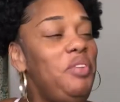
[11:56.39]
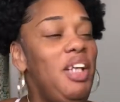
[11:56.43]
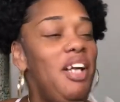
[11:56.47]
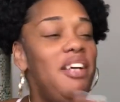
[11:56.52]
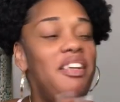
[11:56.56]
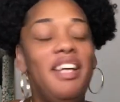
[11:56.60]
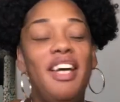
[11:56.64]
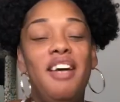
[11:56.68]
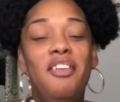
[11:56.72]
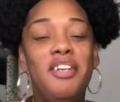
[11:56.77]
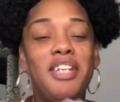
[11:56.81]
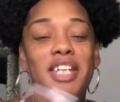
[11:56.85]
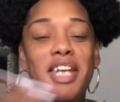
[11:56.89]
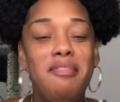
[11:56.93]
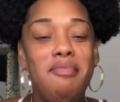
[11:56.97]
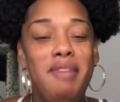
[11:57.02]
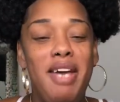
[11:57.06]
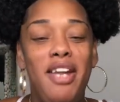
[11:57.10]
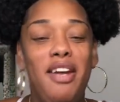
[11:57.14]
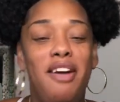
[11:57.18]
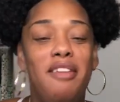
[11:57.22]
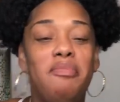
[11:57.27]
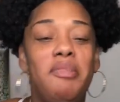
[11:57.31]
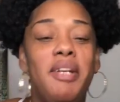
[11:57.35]
Okay, I wasn't that
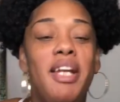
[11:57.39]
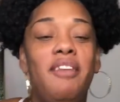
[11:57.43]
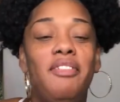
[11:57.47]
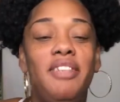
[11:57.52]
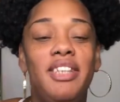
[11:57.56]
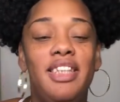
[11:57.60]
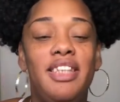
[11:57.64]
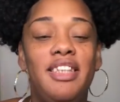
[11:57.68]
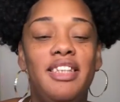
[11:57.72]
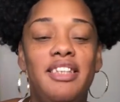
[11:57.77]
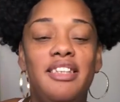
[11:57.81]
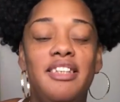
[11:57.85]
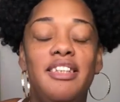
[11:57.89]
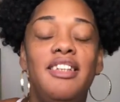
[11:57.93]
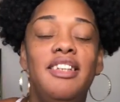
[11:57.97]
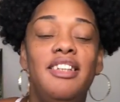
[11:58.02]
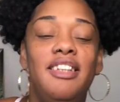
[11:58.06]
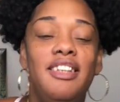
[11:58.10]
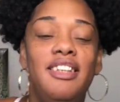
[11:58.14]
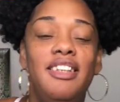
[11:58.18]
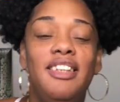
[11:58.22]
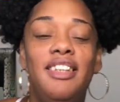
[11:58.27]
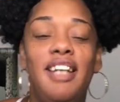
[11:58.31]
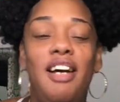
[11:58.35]
mad off, but I was a little,
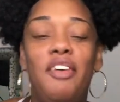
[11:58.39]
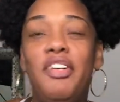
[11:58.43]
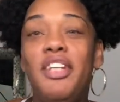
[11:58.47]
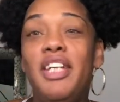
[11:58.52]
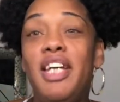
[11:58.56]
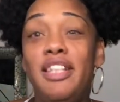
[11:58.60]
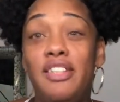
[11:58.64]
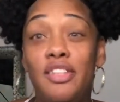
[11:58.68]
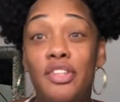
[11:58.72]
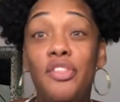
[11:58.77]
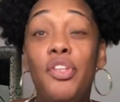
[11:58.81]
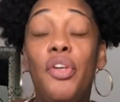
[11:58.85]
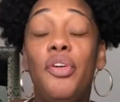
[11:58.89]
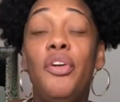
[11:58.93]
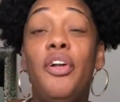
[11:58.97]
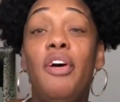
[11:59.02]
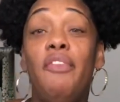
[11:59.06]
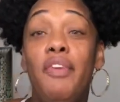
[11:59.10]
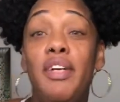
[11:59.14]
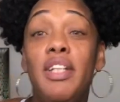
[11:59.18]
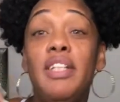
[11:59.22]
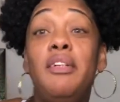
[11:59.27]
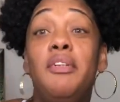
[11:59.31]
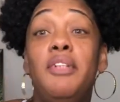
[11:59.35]
I wasn't as thrown
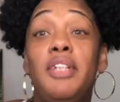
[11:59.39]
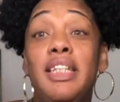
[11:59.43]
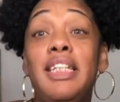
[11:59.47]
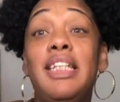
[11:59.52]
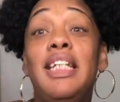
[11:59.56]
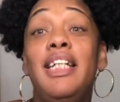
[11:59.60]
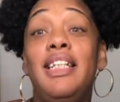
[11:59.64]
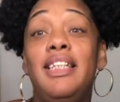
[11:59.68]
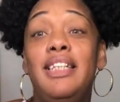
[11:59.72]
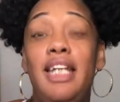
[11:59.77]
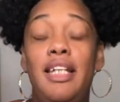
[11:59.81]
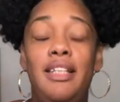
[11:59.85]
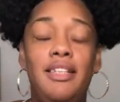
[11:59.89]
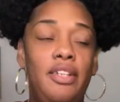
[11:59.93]
off as I was the next day.